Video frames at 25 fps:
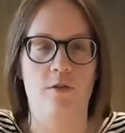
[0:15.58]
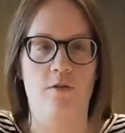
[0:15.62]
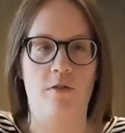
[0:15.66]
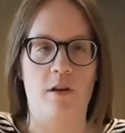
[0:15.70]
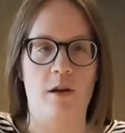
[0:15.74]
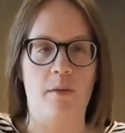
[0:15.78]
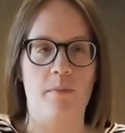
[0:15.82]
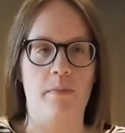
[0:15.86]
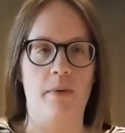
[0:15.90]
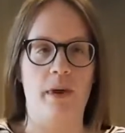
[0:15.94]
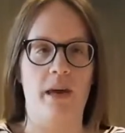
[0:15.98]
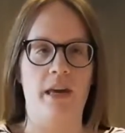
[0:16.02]

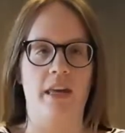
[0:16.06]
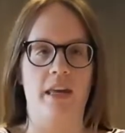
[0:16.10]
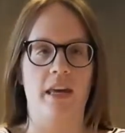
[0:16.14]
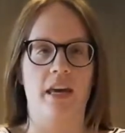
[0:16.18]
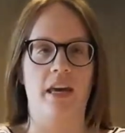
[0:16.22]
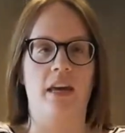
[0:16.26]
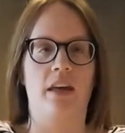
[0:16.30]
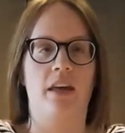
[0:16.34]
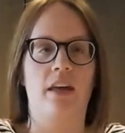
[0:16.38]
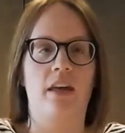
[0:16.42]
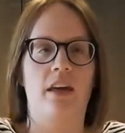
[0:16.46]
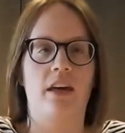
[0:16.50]
from
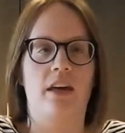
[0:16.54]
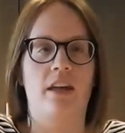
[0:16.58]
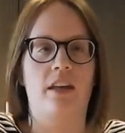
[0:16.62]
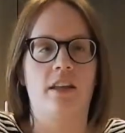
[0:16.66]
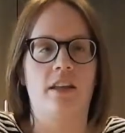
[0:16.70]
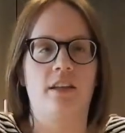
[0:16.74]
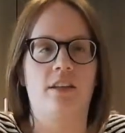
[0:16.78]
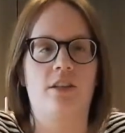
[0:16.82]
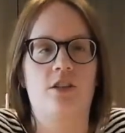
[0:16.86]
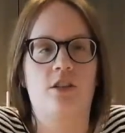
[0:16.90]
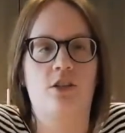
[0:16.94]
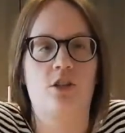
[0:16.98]
baking
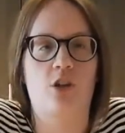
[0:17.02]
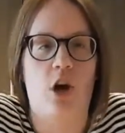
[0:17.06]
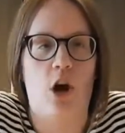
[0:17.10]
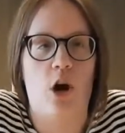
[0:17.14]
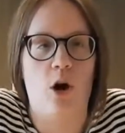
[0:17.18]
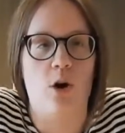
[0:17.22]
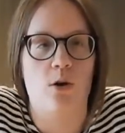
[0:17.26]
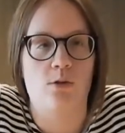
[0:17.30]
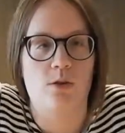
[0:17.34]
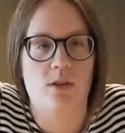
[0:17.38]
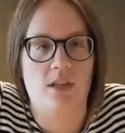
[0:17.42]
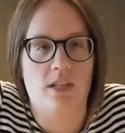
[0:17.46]
English
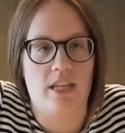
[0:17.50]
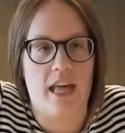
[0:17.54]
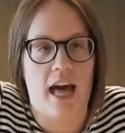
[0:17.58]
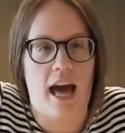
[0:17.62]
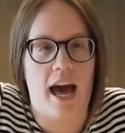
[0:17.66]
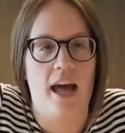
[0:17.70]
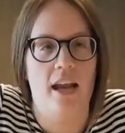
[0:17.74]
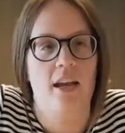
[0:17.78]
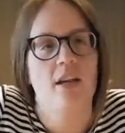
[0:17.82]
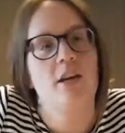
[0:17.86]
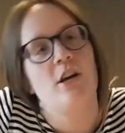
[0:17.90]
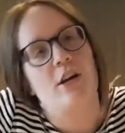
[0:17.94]
scones
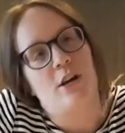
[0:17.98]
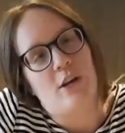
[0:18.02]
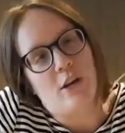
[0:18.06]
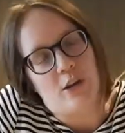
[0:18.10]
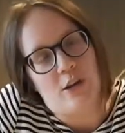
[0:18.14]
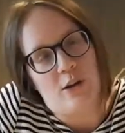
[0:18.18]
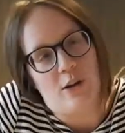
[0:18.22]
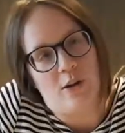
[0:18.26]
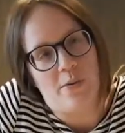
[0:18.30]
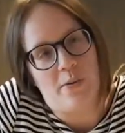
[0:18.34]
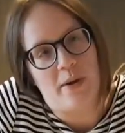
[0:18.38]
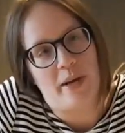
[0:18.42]
that you
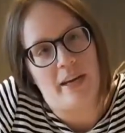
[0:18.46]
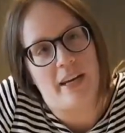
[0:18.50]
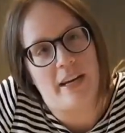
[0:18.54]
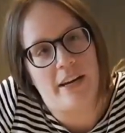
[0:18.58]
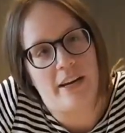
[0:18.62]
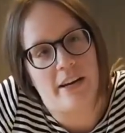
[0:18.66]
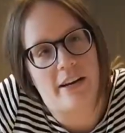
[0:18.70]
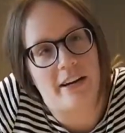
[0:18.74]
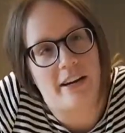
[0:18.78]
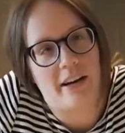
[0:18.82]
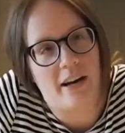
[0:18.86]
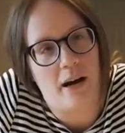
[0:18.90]
don't wake
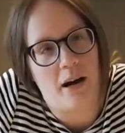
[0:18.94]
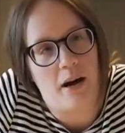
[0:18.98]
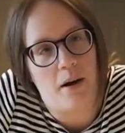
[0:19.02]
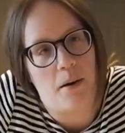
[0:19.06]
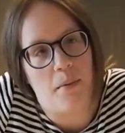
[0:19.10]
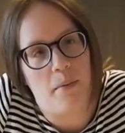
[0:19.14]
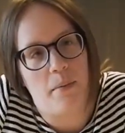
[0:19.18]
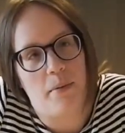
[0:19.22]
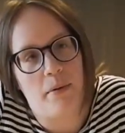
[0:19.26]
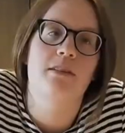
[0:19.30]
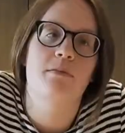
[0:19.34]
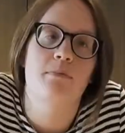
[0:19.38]
Erica
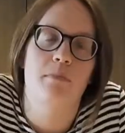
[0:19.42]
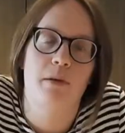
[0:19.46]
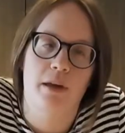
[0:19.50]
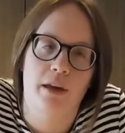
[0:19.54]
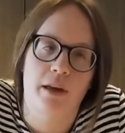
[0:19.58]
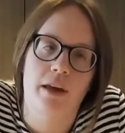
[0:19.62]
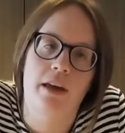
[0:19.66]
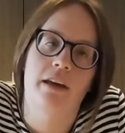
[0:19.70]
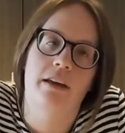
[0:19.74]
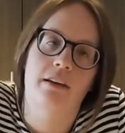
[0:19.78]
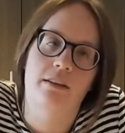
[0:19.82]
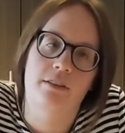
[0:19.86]
up to bake
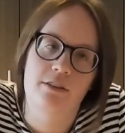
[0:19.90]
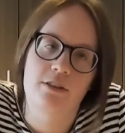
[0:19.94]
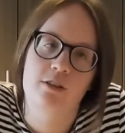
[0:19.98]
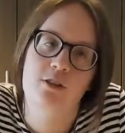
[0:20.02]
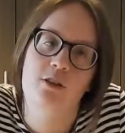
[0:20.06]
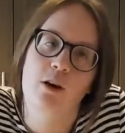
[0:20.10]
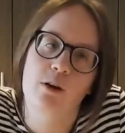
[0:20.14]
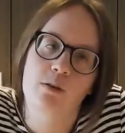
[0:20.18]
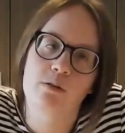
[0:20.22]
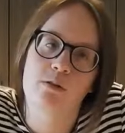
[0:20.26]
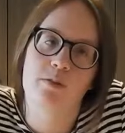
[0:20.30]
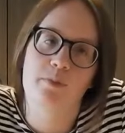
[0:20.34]
English
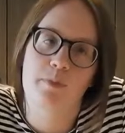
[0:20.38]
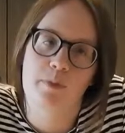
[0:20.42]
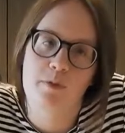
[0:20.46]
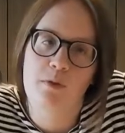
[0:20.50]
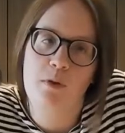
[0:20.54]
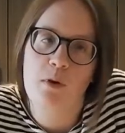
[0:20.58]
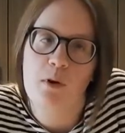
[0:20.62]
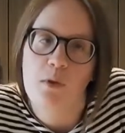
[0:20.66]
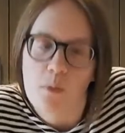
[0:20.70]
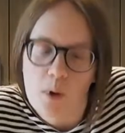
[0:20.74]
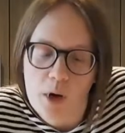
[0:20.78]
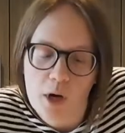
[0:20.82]
scones
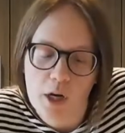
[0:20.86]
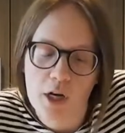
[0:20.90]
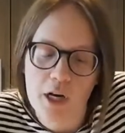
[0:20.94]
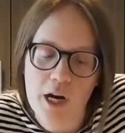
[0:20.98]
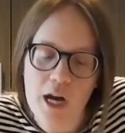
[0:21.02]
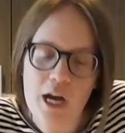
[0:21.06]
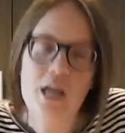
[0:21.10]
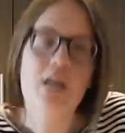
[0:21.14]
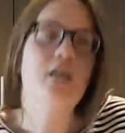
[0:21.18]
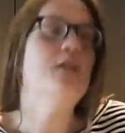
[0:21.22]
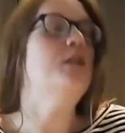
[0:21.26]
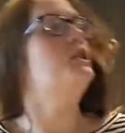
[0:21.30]
before work.
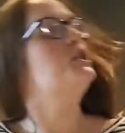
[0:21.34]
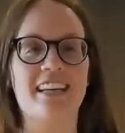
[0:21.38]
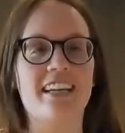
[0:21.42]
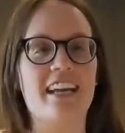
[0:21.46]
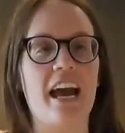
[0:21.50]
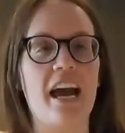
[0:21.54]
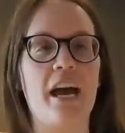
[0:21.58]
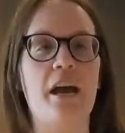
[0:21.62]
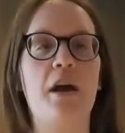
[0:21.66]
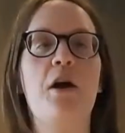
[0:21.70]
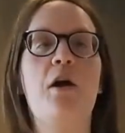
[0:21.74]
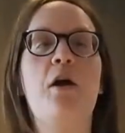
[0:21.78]

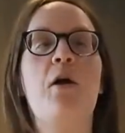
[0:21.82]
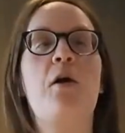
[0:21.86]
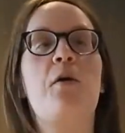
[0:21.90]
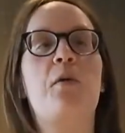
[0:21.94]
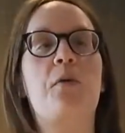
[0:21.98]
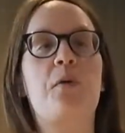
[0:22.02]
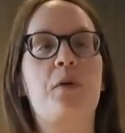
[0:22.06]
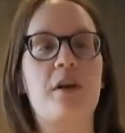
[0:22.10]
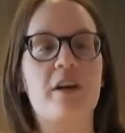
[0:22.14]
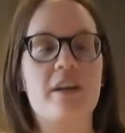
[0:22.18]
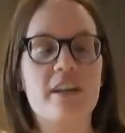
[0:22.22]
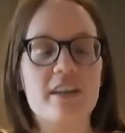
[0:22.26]
Today,
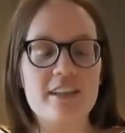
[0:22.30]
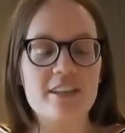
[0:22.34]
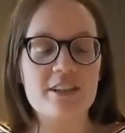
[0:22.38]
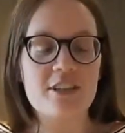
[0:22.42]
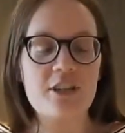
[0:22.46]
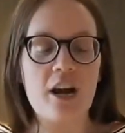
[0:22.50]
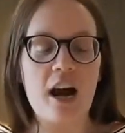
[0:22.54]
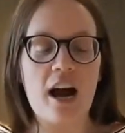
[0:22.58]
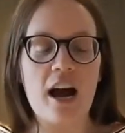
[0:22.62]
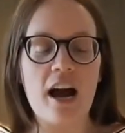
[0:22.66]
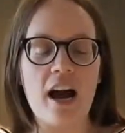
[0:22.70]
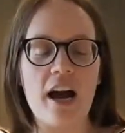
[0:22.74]
we're gonna
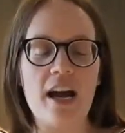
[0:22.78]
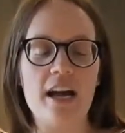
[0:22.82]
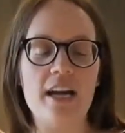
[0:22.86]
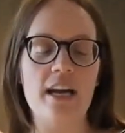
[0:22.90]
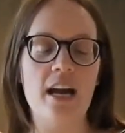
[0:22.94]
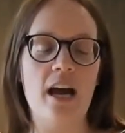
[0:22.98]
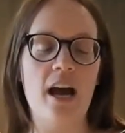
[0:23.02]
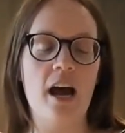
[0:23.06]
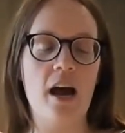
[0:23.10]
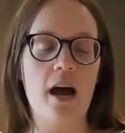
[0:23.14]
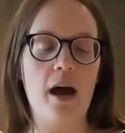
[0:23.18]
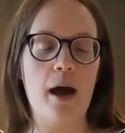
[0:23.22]

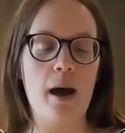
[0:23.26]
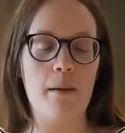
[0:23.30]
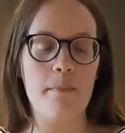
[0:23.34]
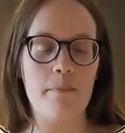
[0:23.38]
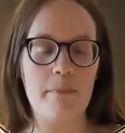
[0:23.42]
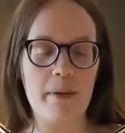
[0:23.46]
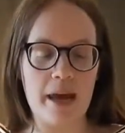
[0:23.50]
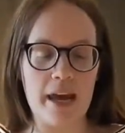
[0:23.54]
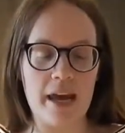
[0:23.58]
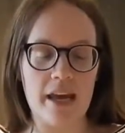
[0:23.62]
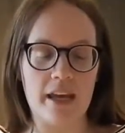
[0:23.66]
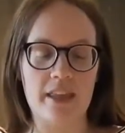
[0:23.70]
try a
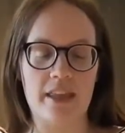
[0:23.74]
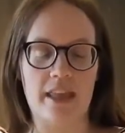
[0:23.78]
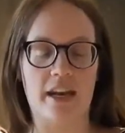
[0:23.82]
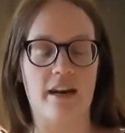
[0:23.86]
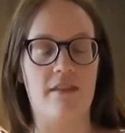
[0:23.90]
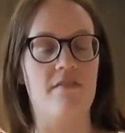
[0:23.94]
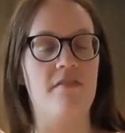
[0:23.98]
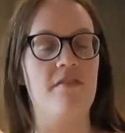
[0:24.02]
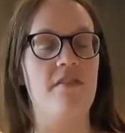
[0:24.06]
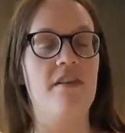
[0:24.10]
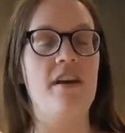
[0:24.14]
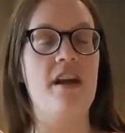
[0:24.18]
bake that
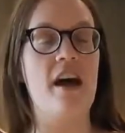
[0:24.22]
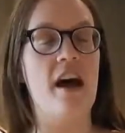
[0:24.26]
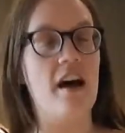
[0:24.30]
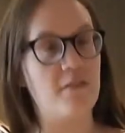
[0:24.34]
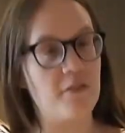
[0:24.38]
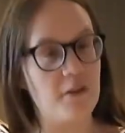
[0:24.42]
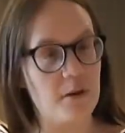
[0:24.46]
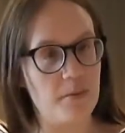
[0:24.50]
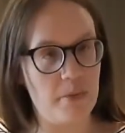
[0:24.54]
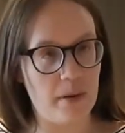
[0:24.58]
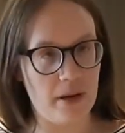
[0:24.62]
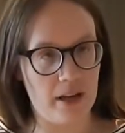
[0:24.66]
I've
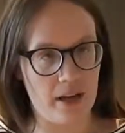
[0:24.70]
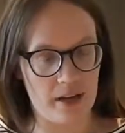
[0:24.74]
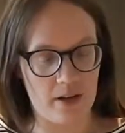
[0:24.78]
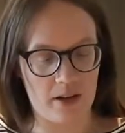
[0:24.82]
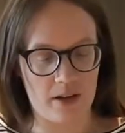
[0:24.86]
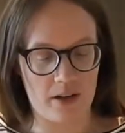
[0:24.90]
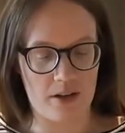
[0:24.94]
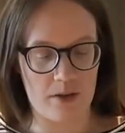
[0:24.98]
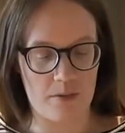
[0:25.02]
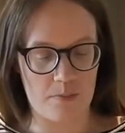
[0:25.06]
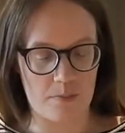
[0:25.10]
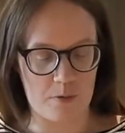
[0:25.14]
never
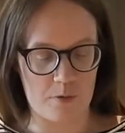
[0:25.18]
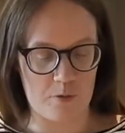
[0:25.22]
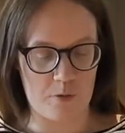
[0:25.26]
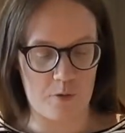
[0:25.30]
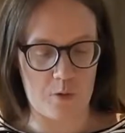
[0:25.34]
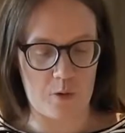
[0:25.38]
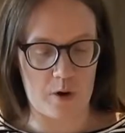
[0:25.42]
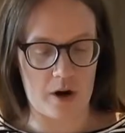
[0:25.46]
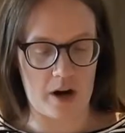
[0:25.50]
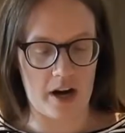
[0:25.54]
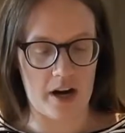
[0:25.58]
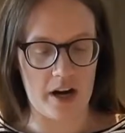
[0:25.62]
baked
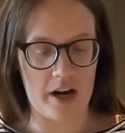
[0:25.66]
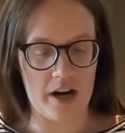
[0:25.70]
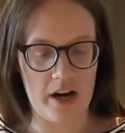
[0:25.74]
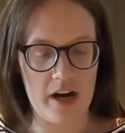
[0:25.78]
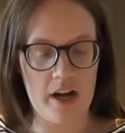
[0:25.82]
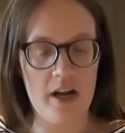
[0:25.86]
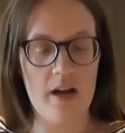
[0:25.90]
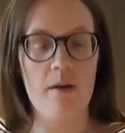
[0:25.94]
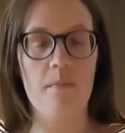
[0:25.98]
before.